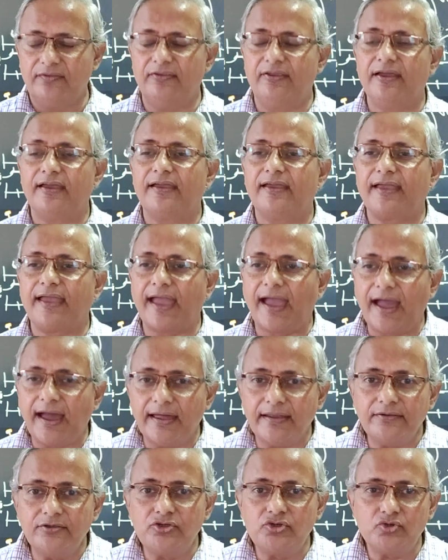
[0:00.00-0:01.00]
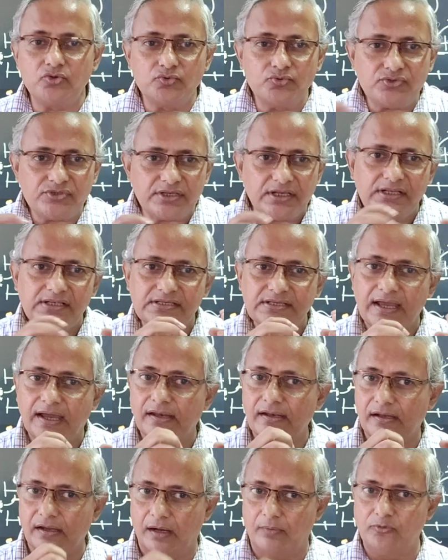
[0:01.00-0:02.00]
two cells
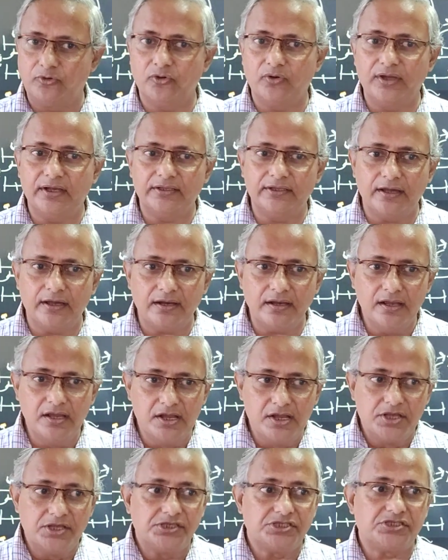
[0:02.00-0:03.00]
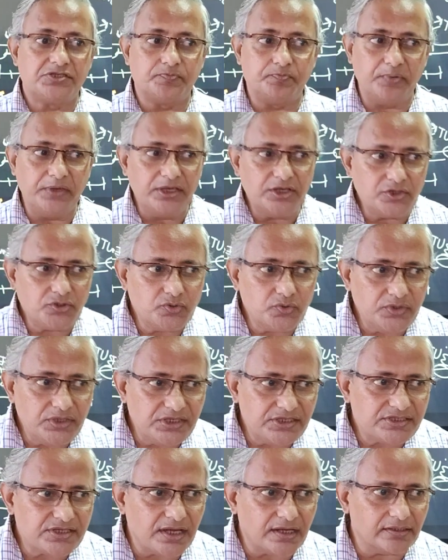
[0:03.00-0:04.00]
can come together, speak to
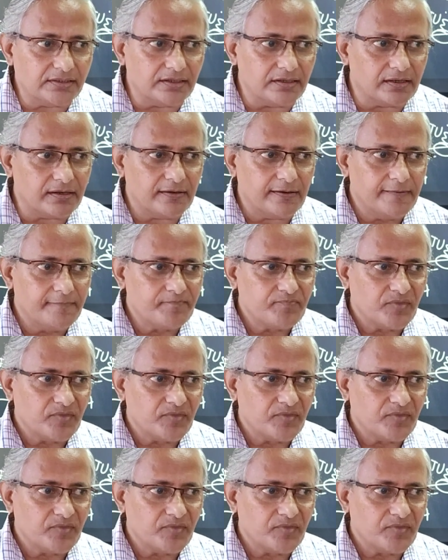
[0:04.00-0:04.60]
each other,